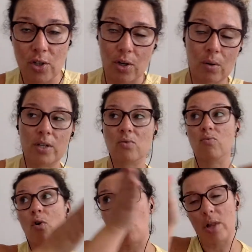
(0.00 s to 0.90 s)
You could always
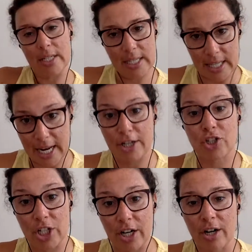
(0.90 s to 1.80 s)
roll into the
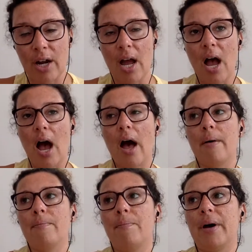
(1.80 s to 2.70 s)
next year,
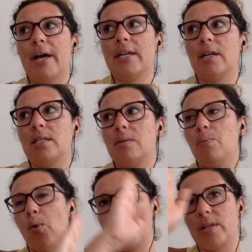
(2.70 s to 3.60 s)
but it's
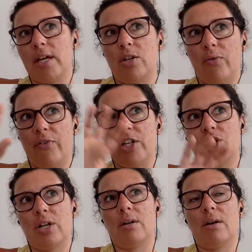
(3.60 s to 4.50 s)
important that you
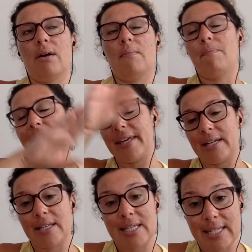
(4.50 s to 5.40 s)
finish it by the
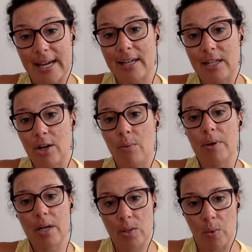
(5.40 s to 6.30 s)
end of the second year
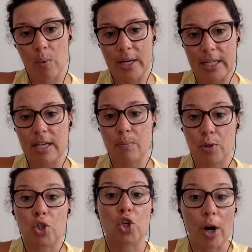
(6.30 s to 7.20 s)
because we want to keep you
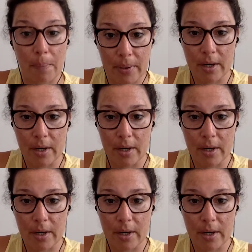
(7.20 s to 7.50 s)
sharp,